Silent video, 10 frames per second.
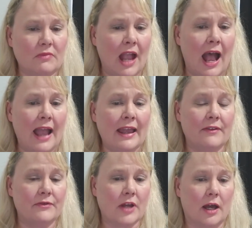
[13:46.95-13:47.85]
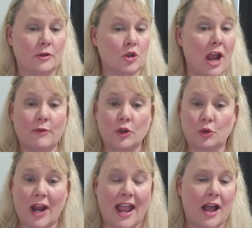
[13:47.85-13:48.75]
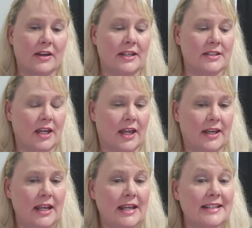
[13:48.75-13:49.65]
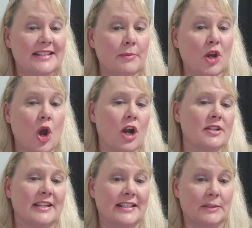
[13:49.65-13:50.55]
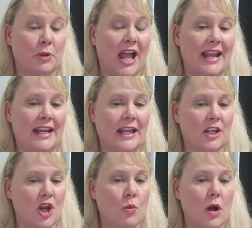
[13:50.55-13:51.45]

I have traveled around and done seminars explaining,